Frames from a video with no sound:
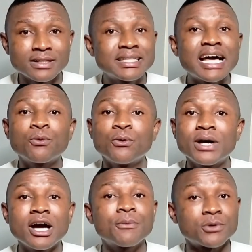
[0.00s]
That
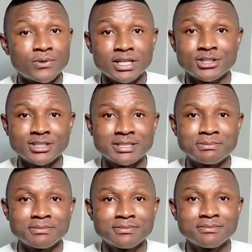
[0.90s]
will help your relationship
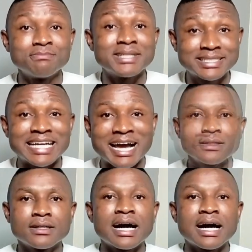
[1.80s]
big time.